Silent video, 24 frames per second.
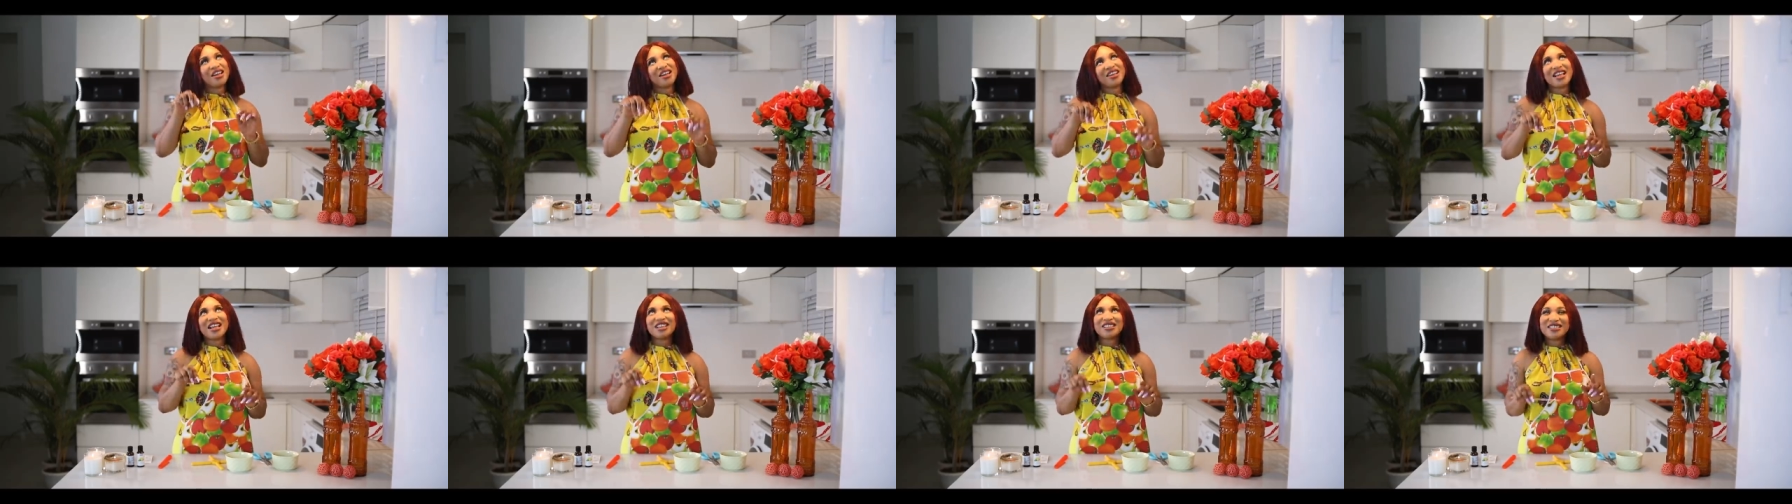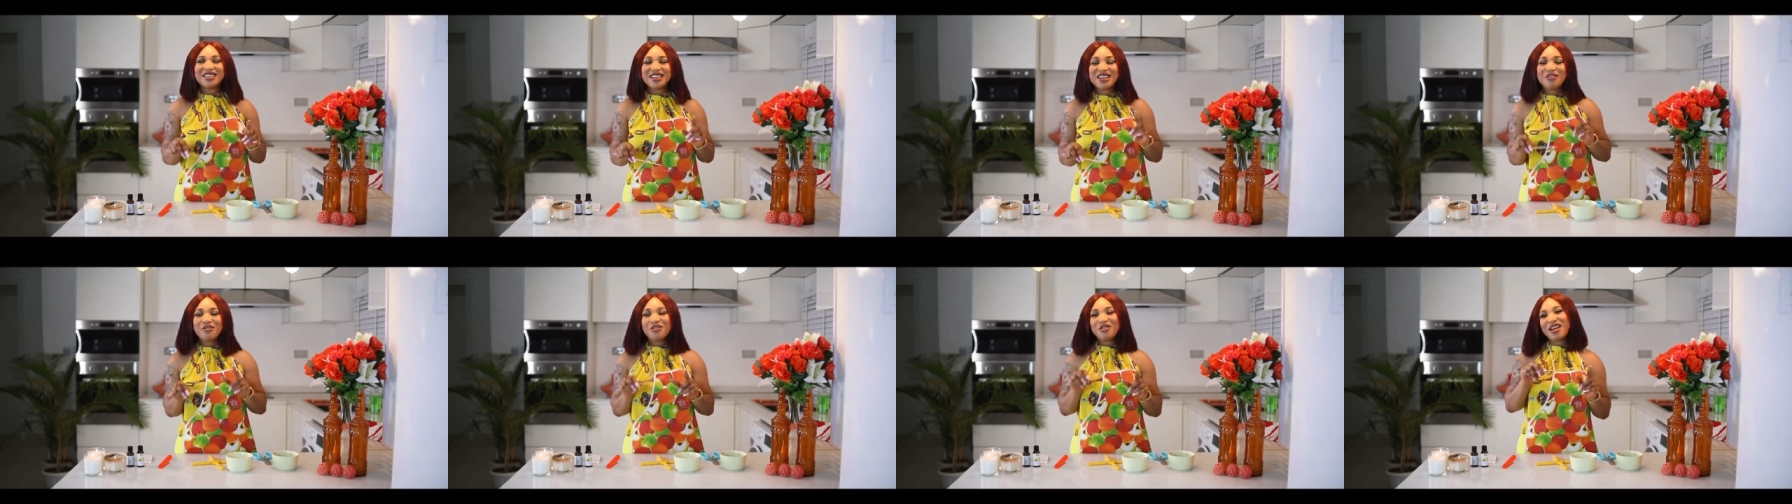
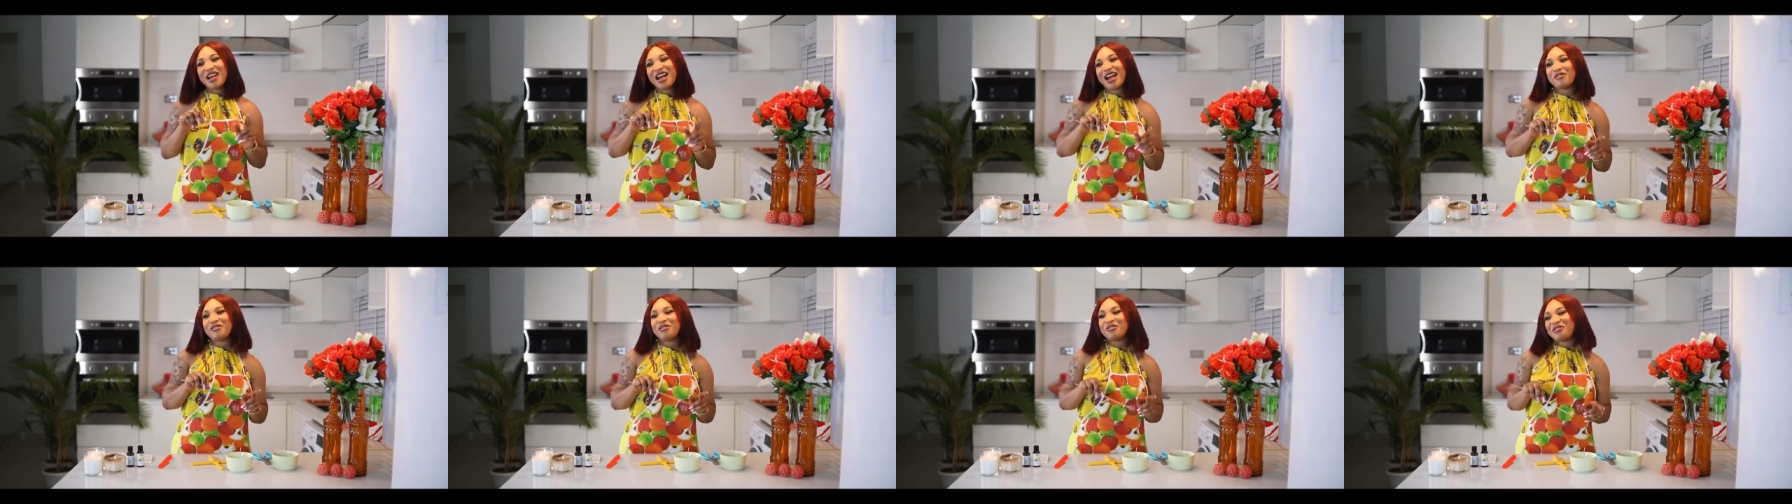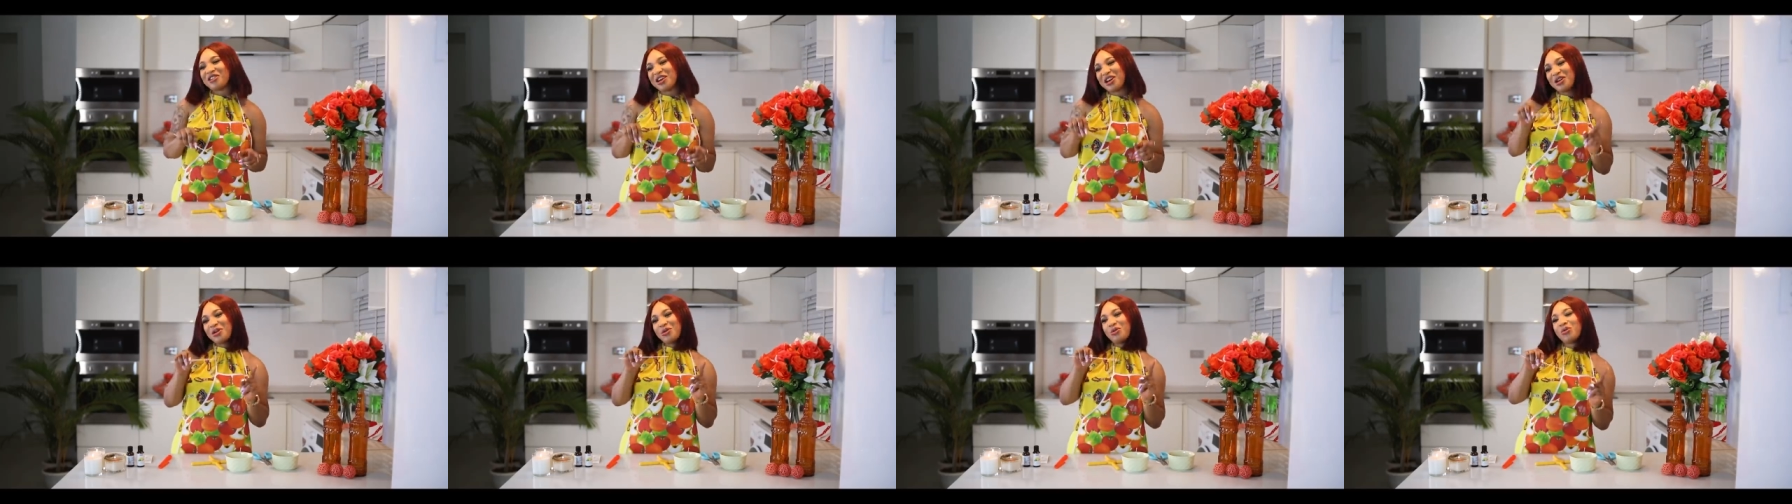That's if you have a
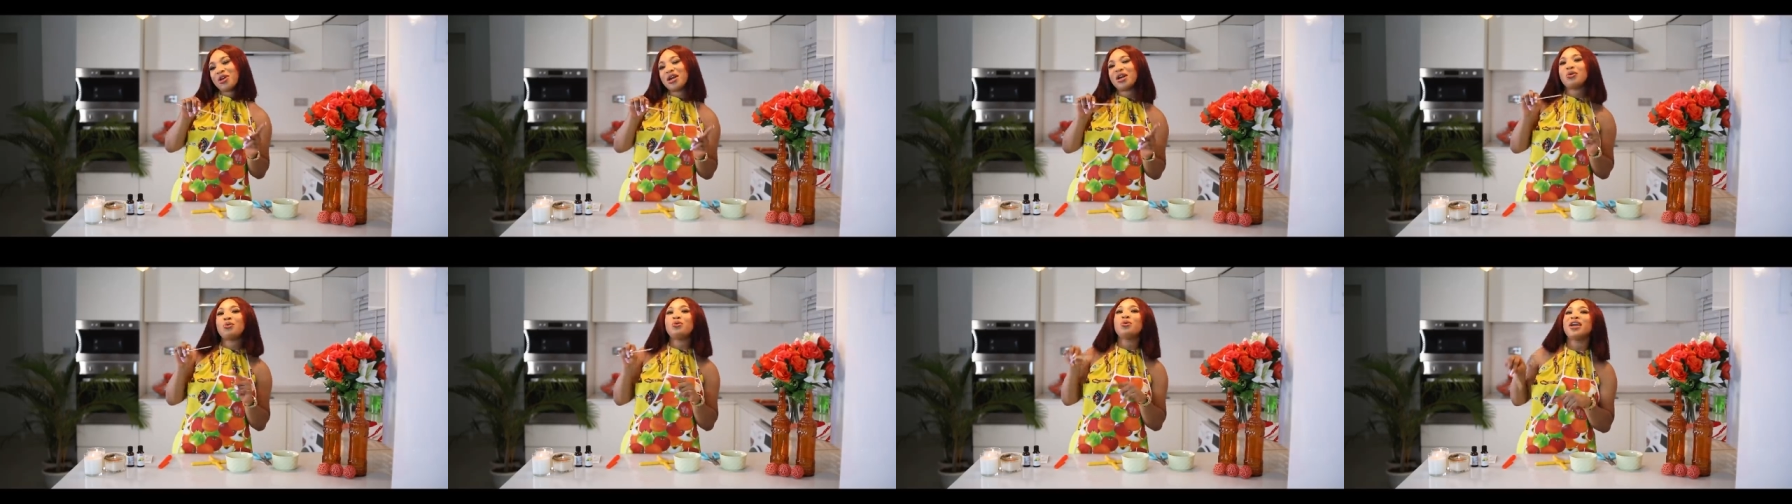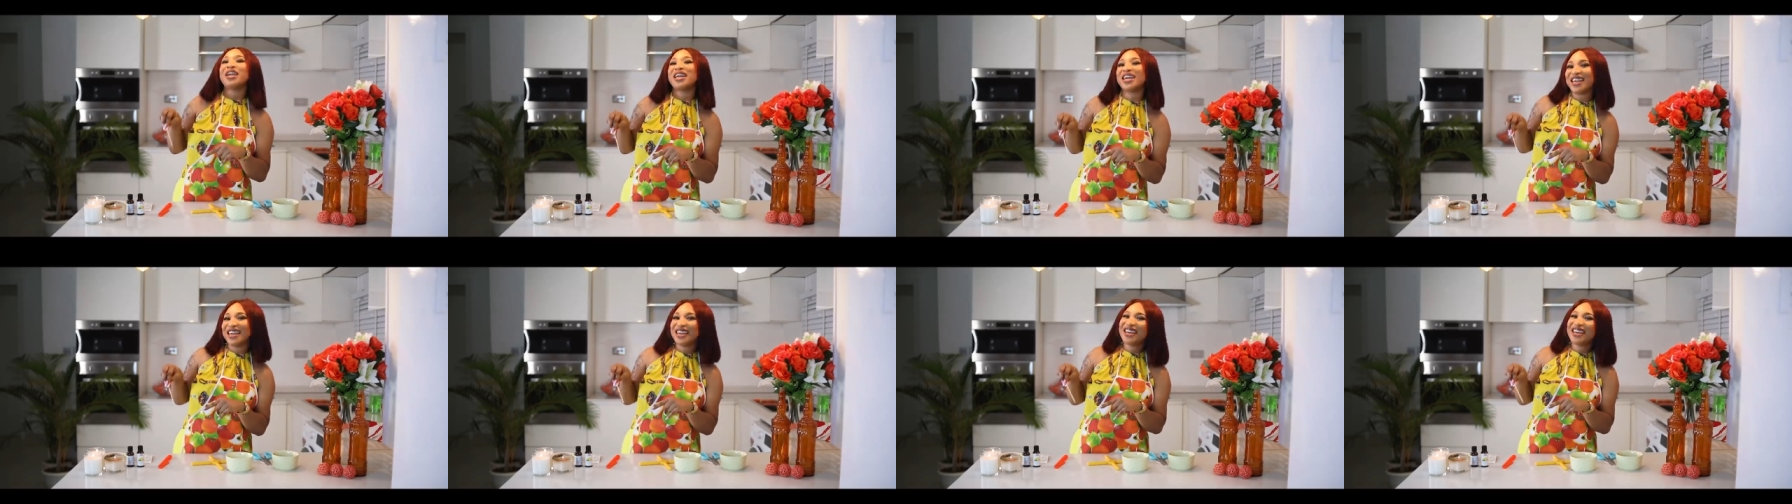very weak wick.